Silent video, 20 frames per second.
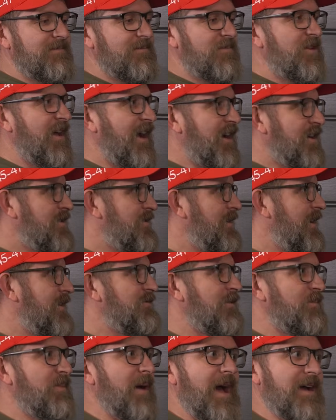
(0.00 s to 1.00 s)
text threads
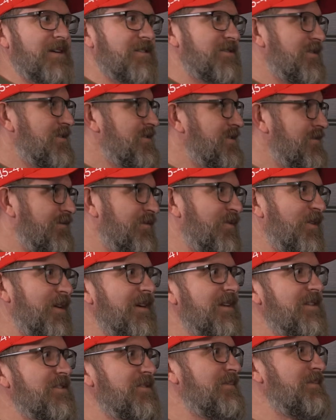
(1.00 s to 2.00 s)
with pastors and
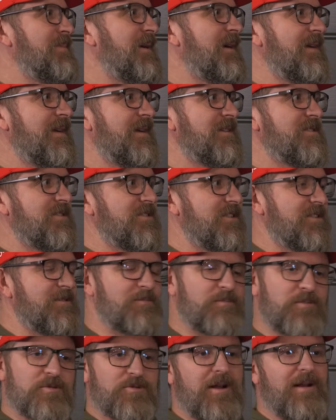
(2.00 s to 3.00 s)
friends and buddies and just
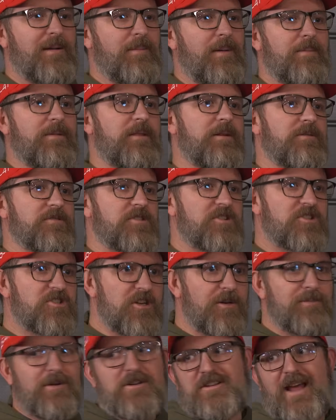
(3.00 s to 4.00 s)
trying to. I mean, there was
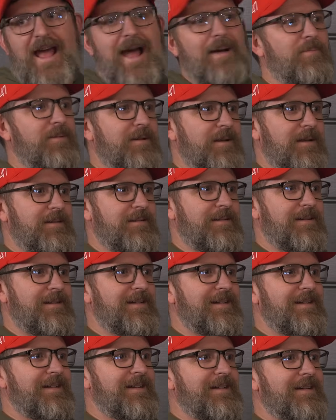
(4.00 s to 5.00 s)
so much happening
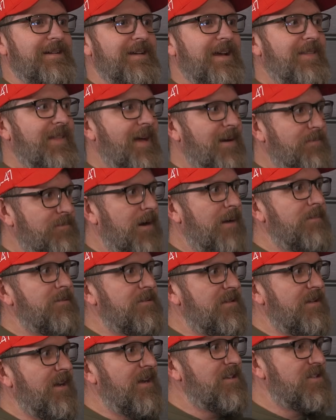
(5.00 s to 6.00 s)
in that
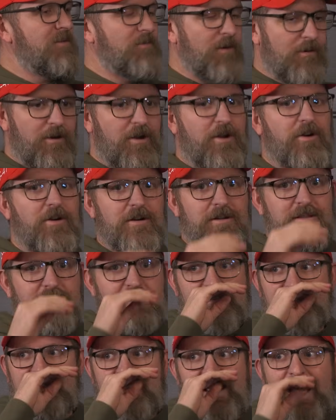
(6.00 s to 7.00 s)
moment today. So we're recording
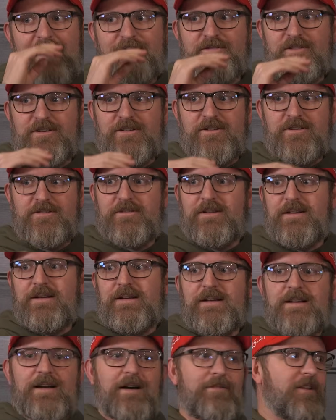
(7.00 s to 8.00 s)
this in the afternoon
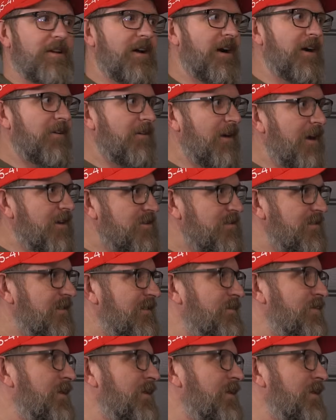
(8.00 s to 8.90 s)
of the inauguration of